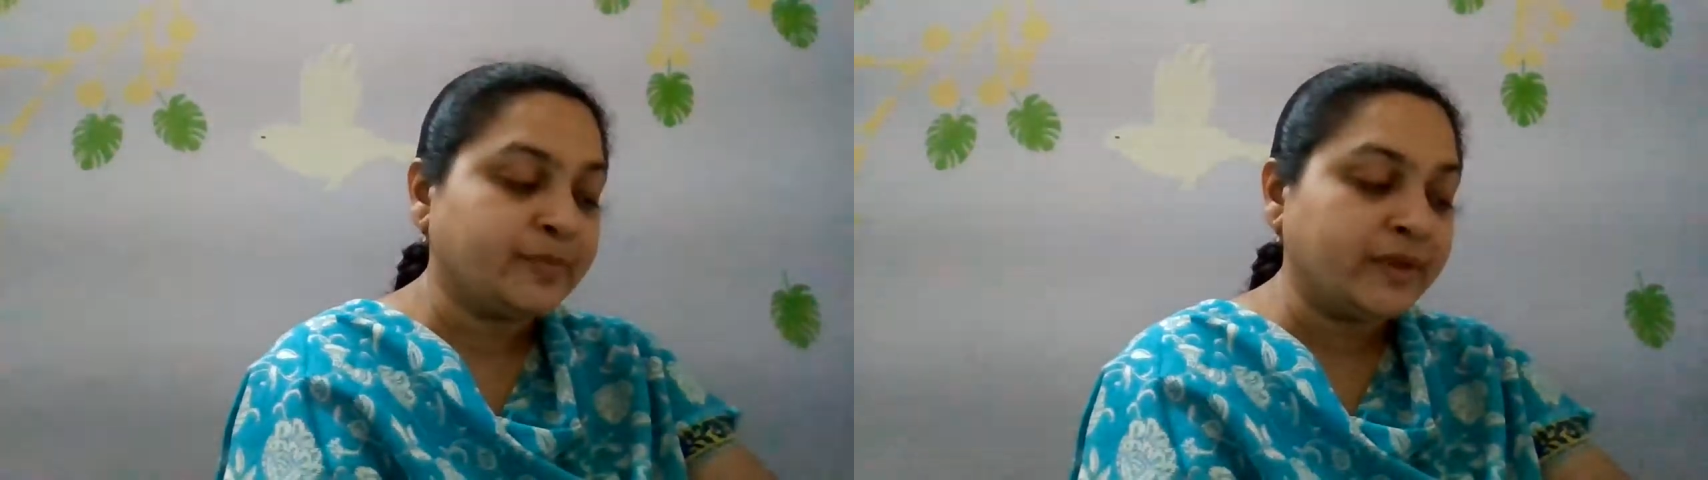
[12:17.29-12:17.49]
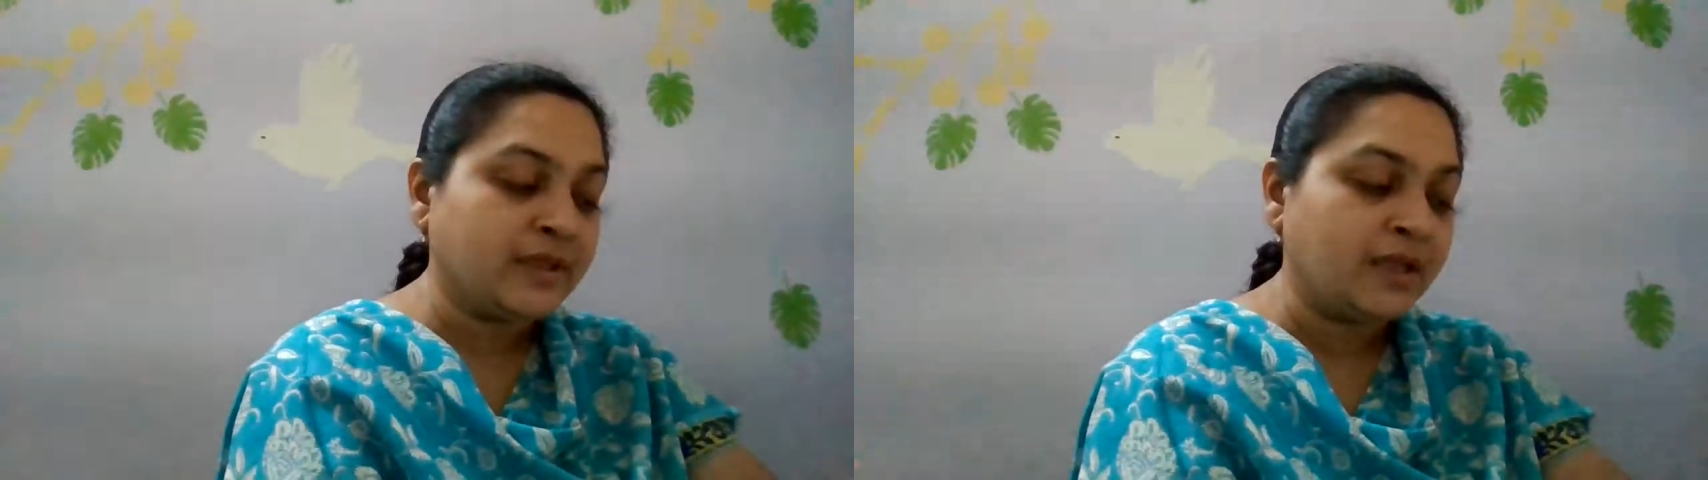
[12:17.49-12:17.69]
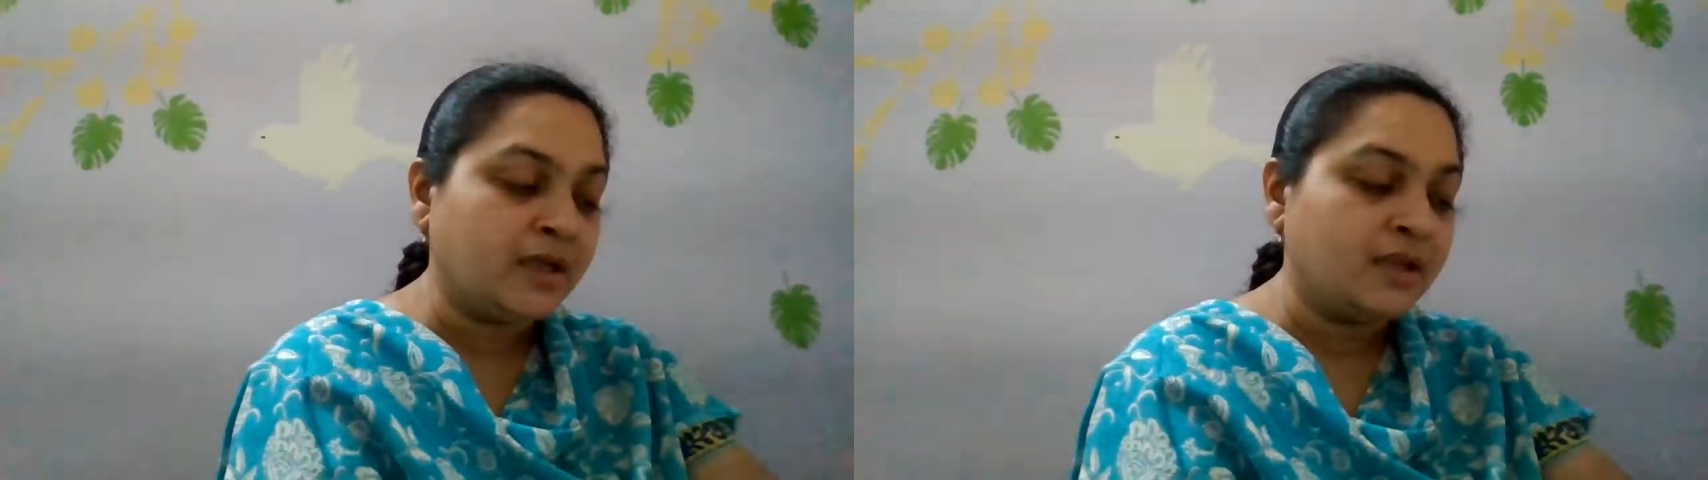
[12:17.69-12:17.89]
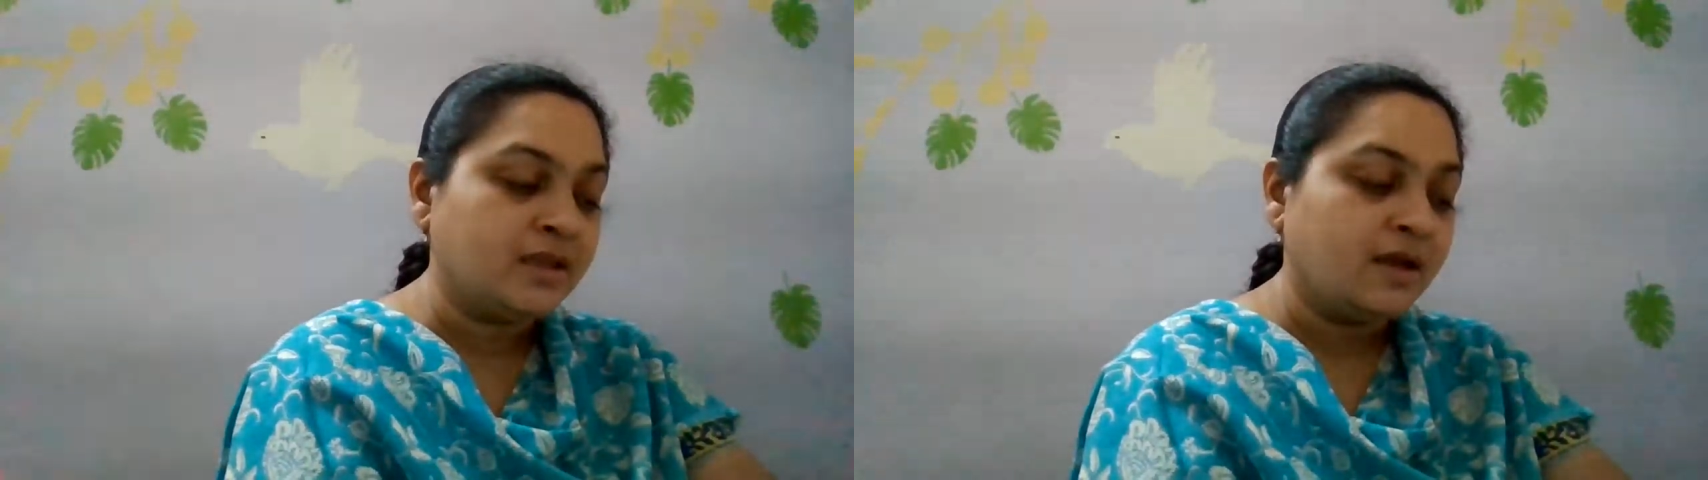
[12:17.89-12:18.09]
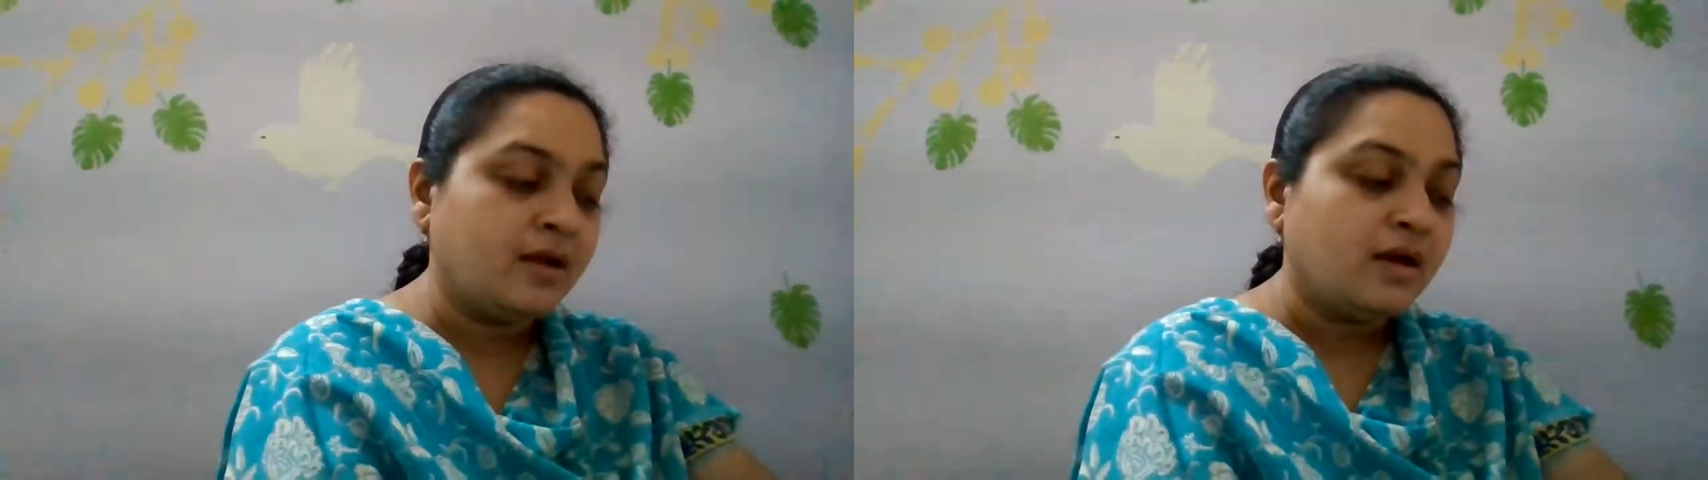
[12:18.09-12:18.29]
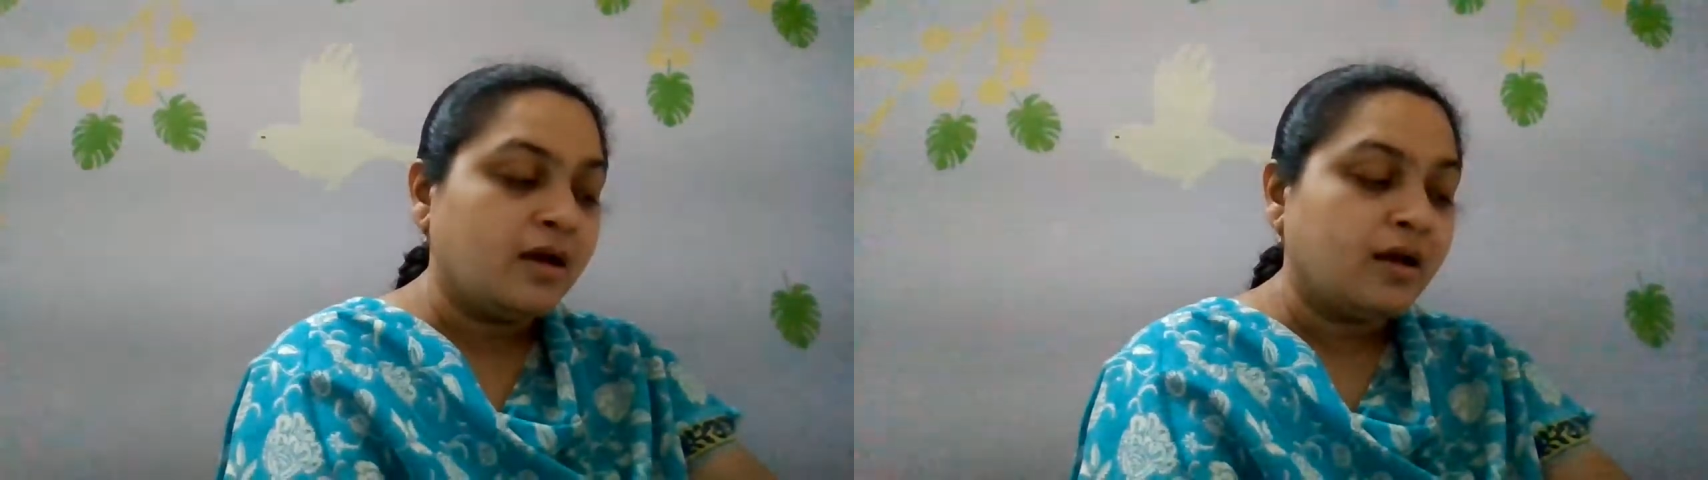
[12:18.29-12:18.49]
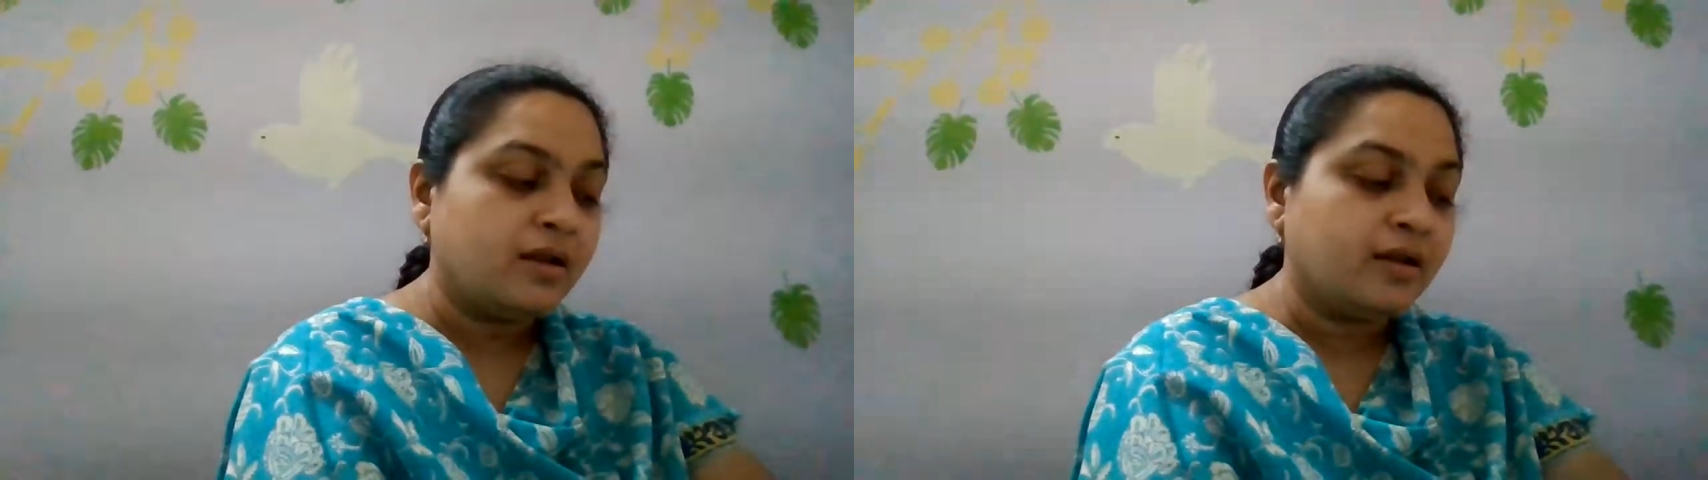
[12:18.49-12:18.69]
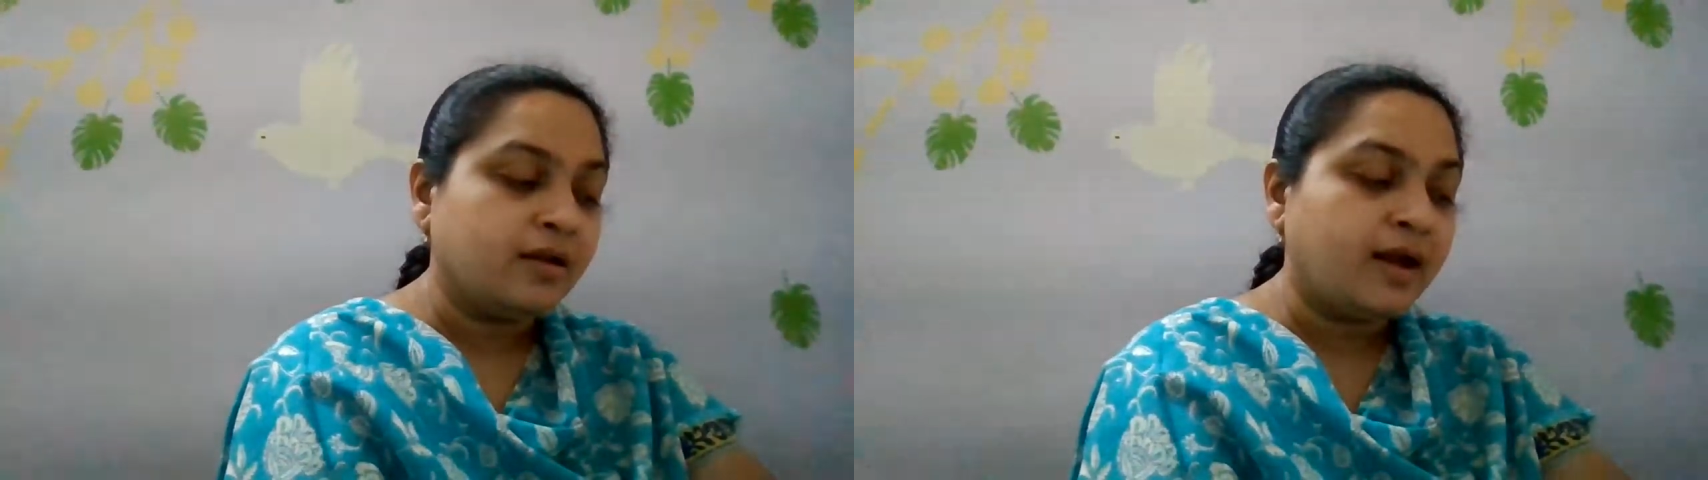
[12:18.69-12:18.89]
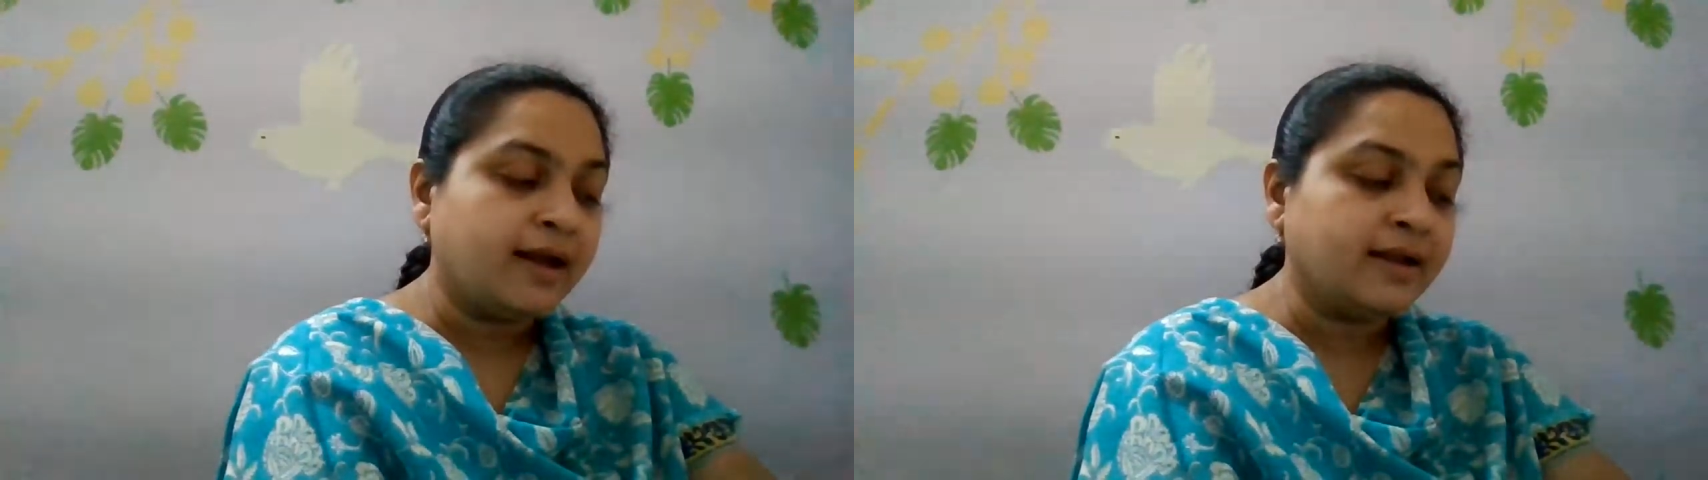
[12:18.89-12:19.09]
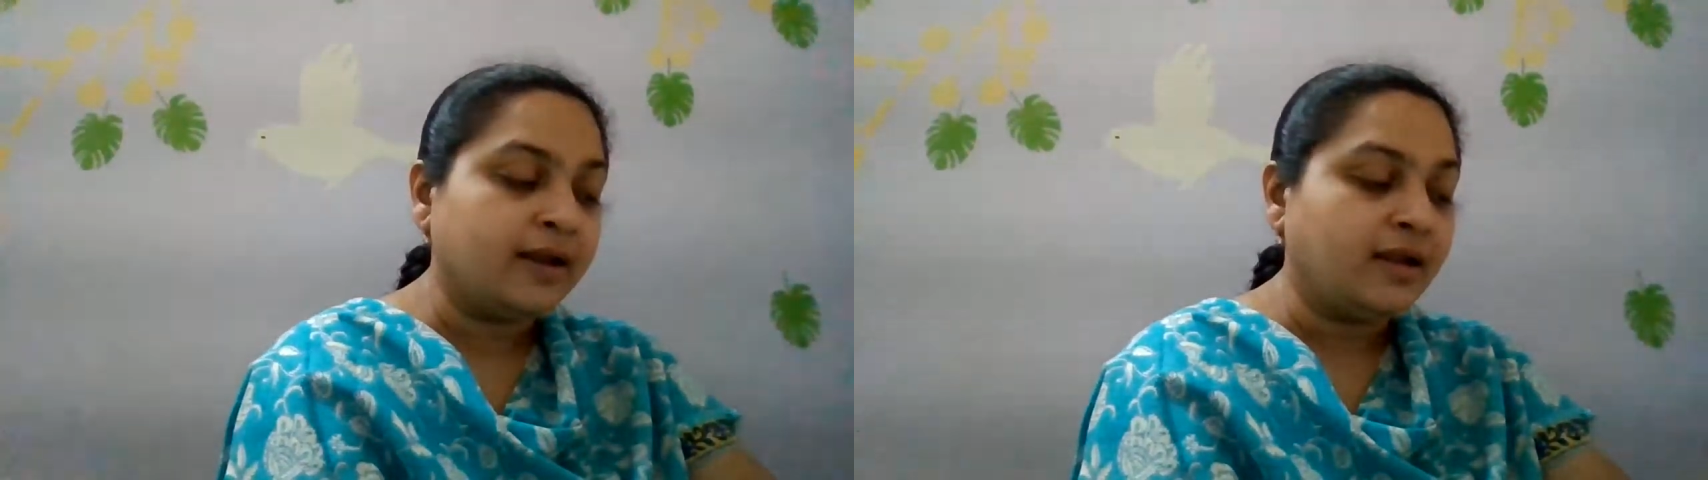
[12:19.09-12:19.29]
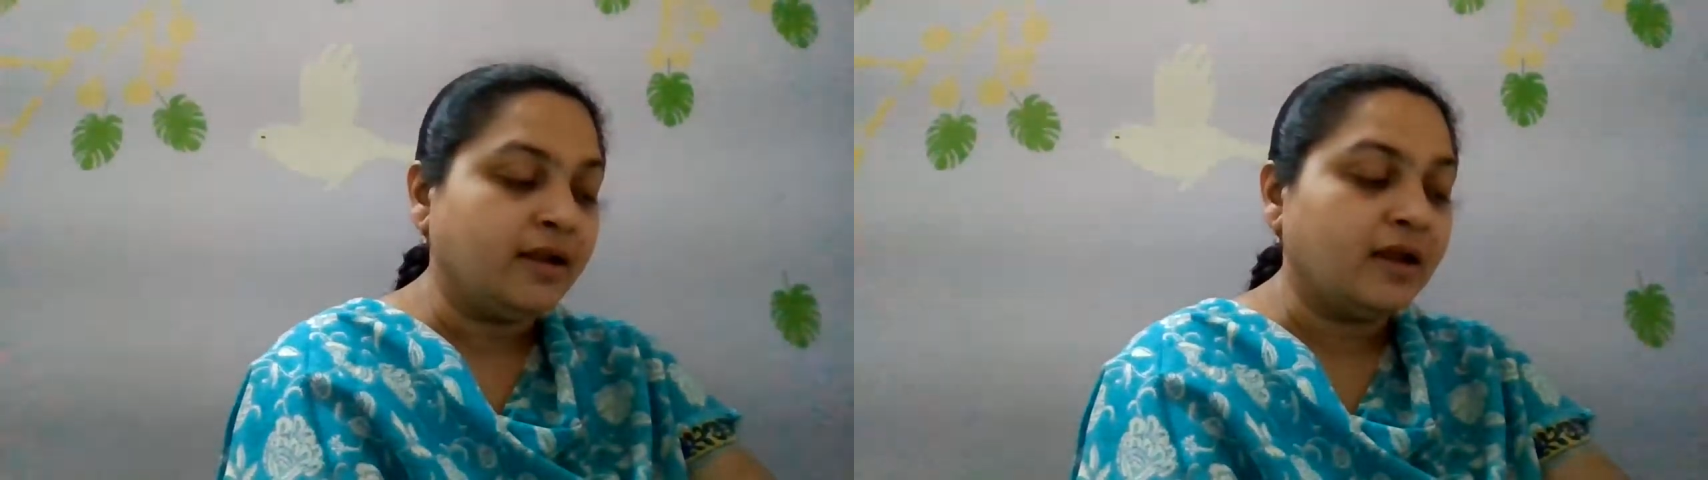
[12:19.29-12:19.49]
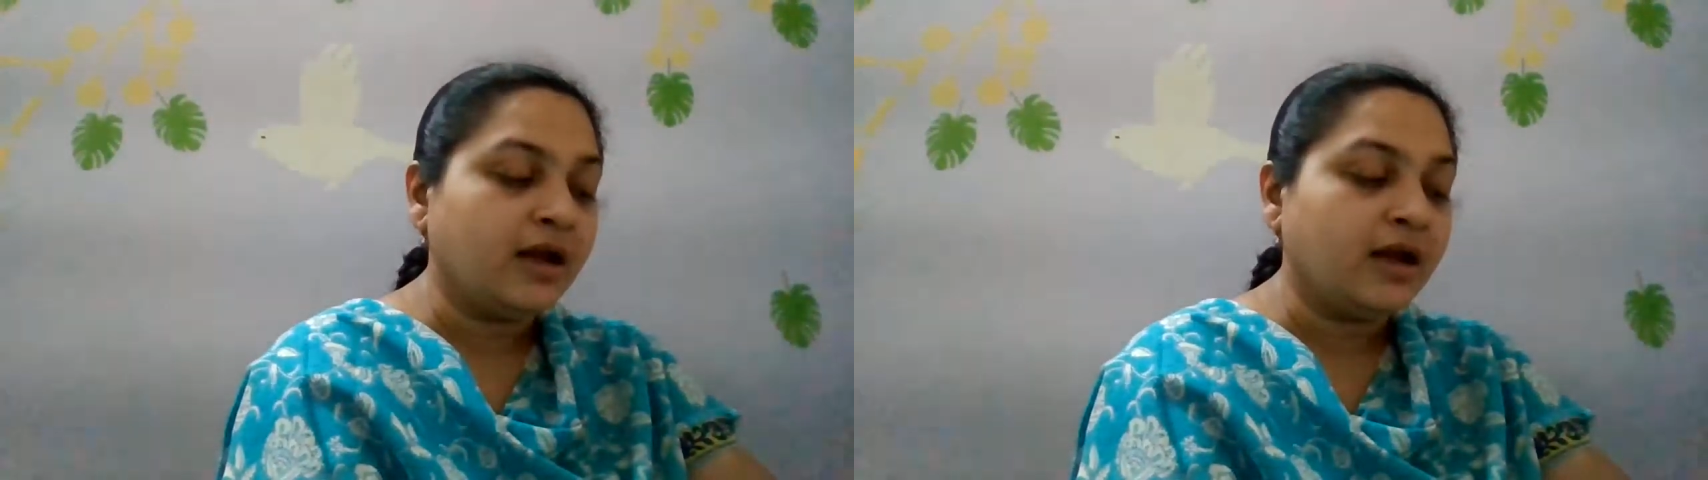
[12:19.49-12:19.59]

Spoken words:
petite, ugly.